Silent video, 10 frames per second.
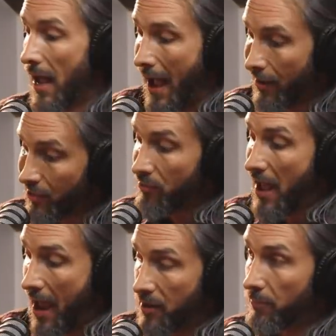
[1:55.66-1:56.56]
Yeah. How can you
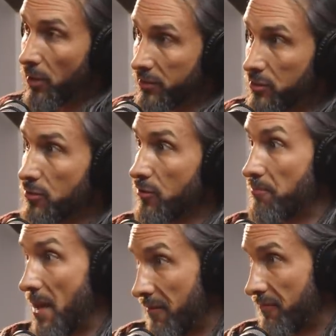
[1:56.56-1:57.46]
add a multitude
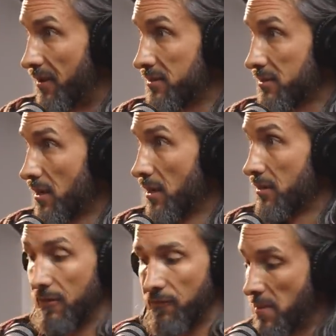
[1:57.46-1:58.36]
of benefits
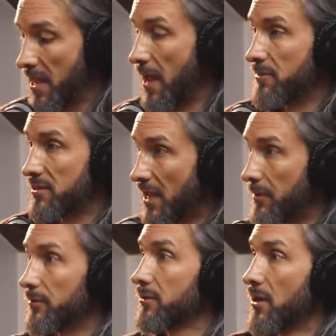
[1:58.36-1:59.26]
that if you became
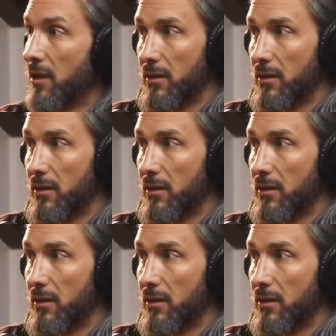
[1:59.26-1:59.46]
disabled,